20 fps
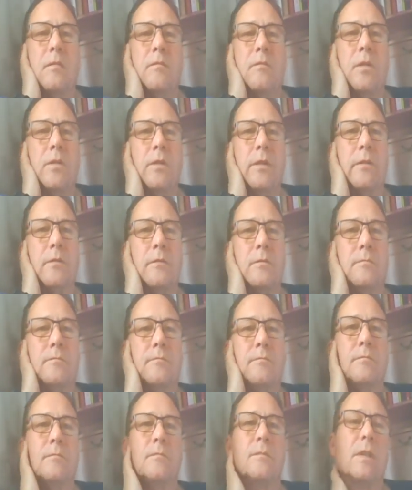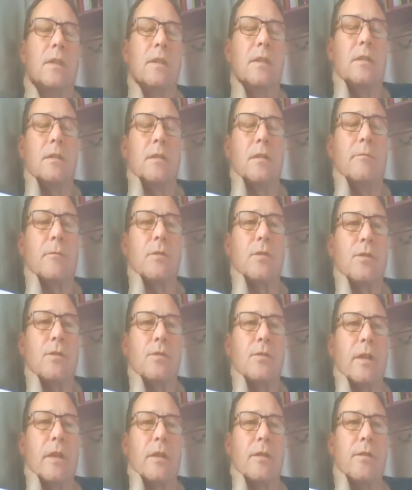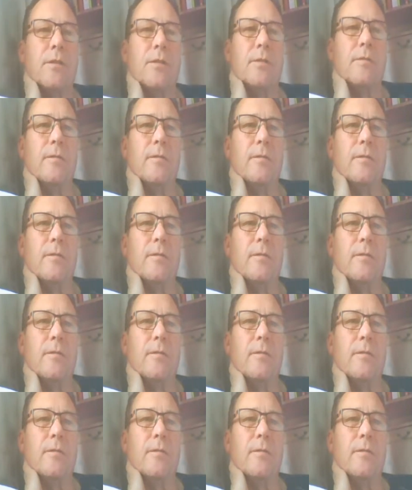Morning all. I'm not sure how you